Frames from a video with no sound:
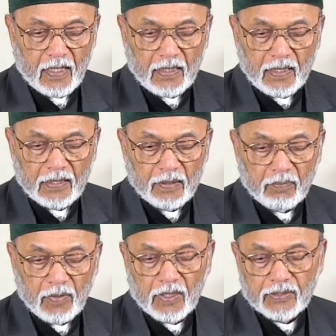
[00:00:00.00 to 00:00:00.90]
elite
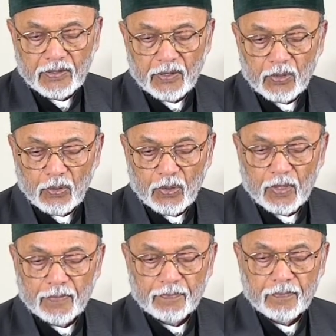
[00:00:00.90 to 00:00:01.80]
military
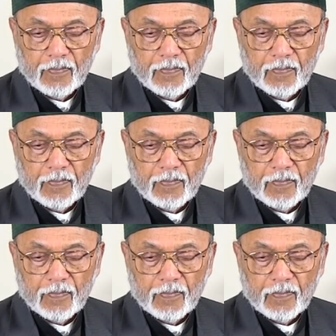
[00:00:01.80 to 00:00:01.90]
corps,